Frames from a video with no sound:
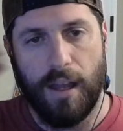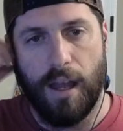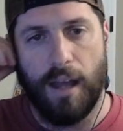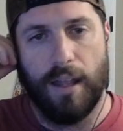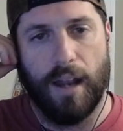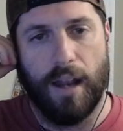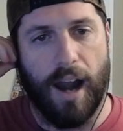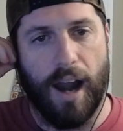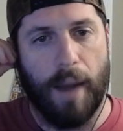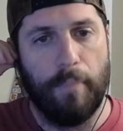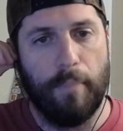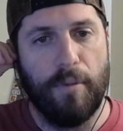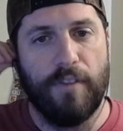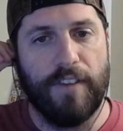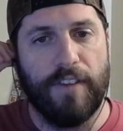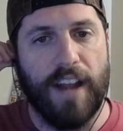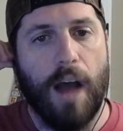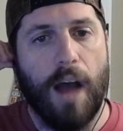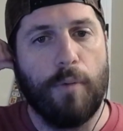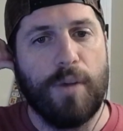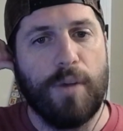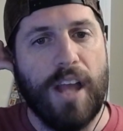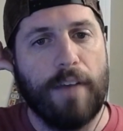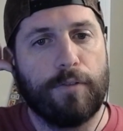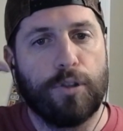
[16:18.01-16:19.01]
All right, moving
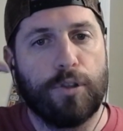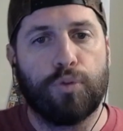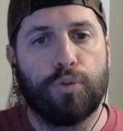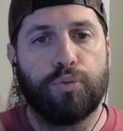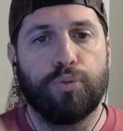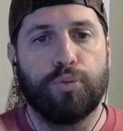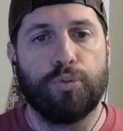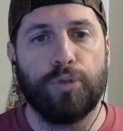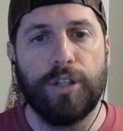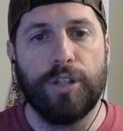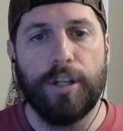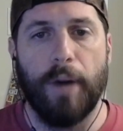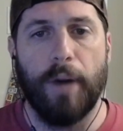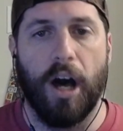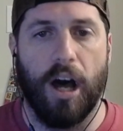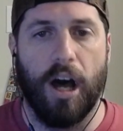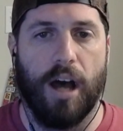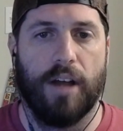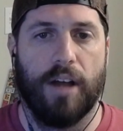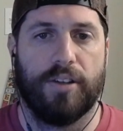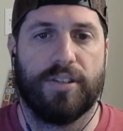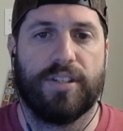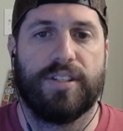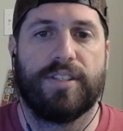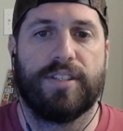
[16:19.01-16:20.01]
on, we have
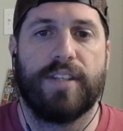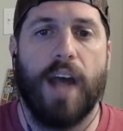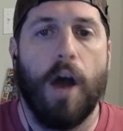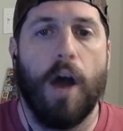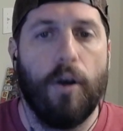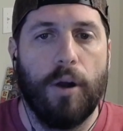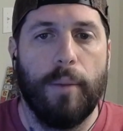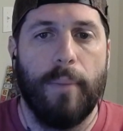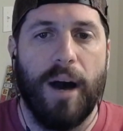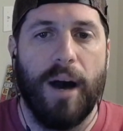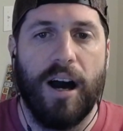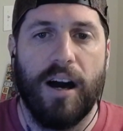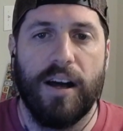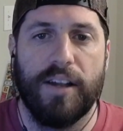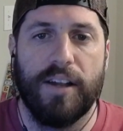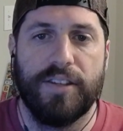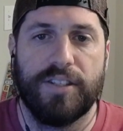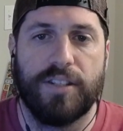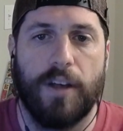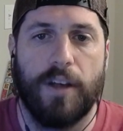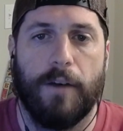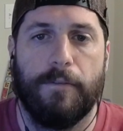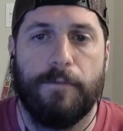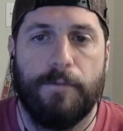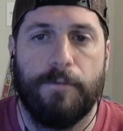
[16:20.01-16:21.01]
Grima,
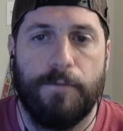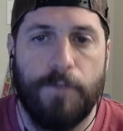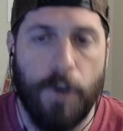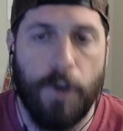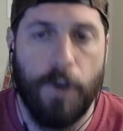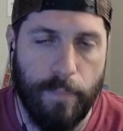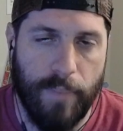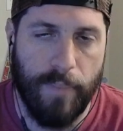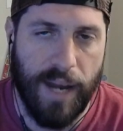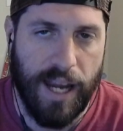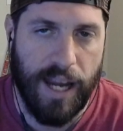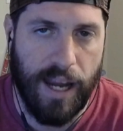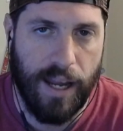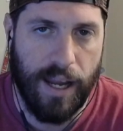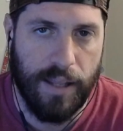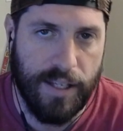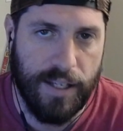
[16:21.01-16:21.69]
Sauron's Footman.